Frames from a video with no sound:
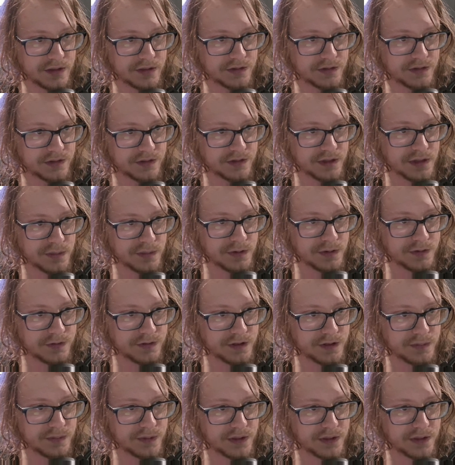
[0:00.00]
sum of
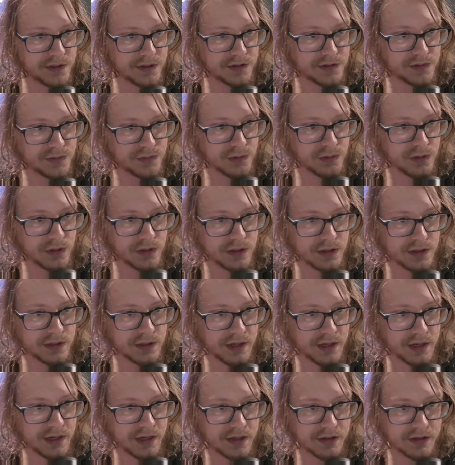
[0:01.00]
n minus 1
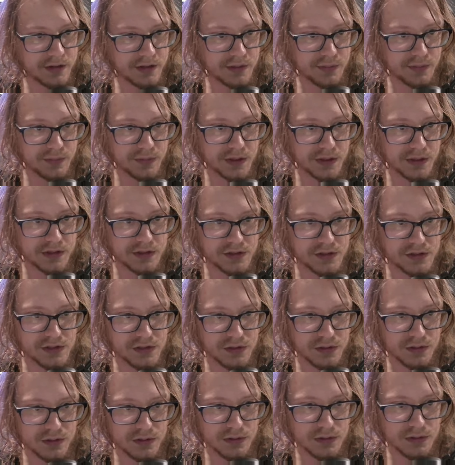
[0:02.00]
and n minus 2.
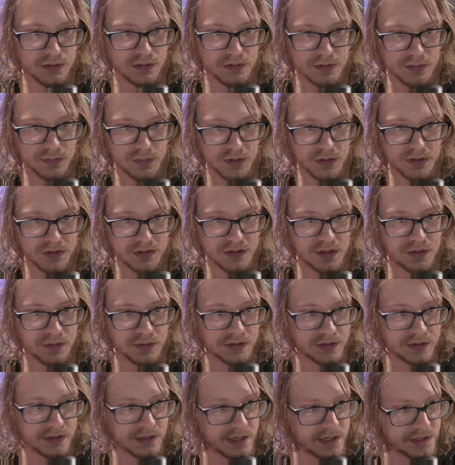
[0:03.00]
It prints out what
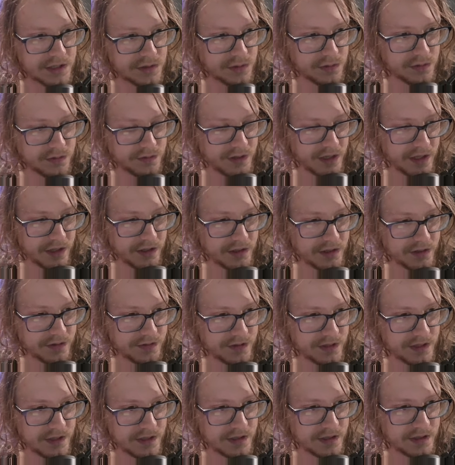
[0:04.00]
the actual value of
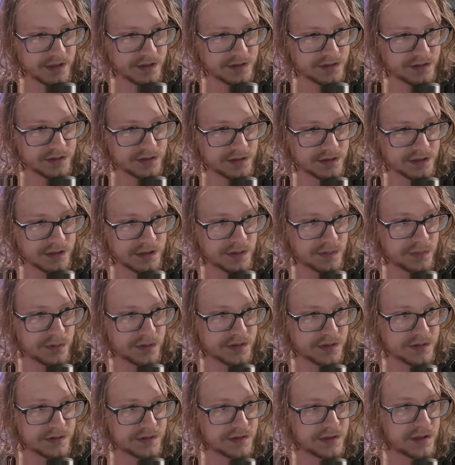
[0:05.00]
that is, and then it
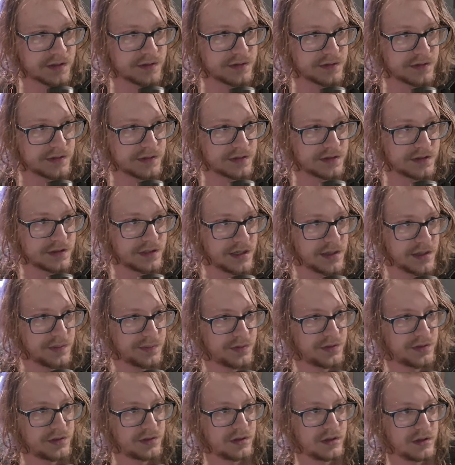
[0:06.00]
prints out the depth.
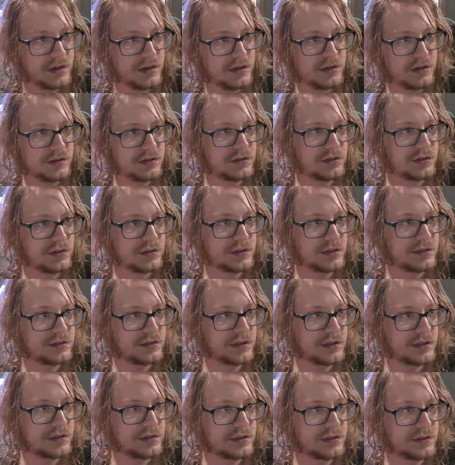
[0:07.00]
So let's
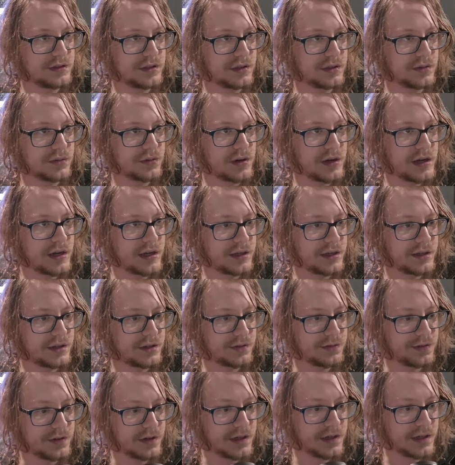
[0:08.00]
let this thing ride at
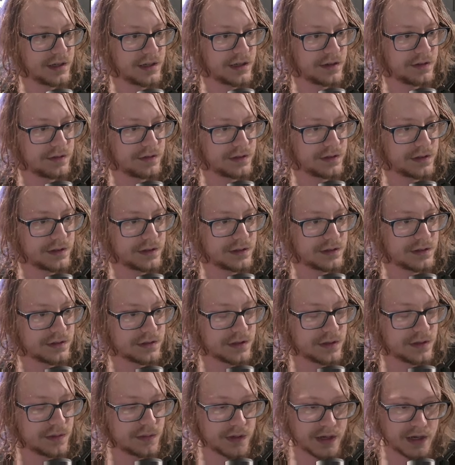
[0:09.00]
5 and see
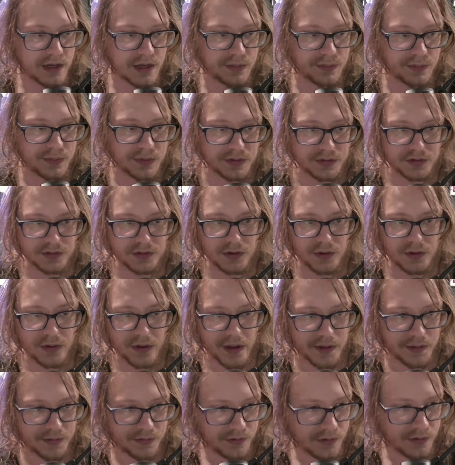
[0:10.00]
what happens. Okay,
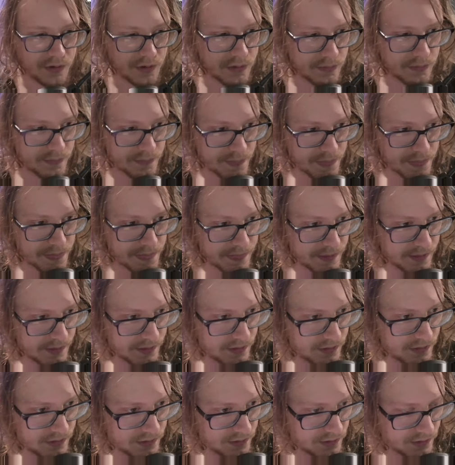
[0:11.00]
so
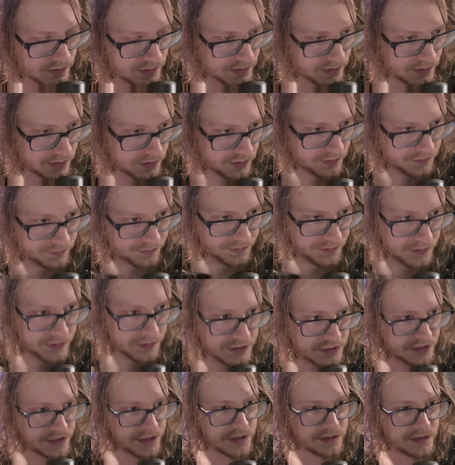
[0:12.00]
in the first
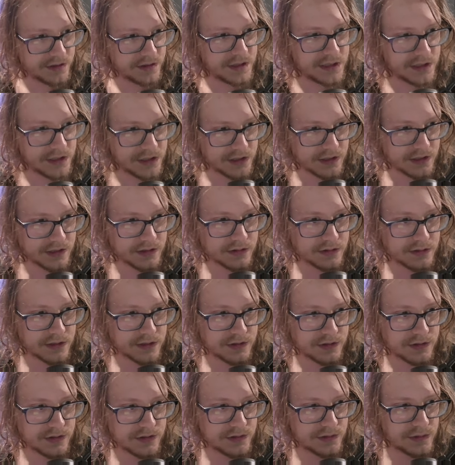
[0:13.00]
generation,
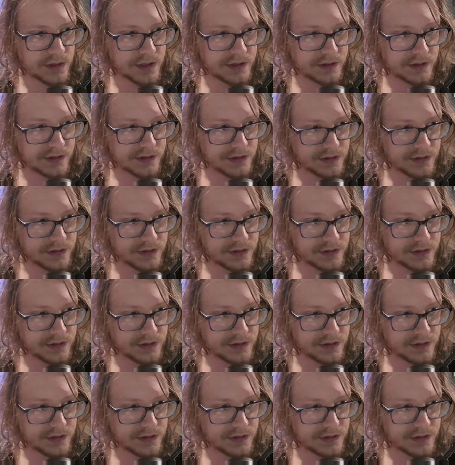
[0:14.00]
let's write this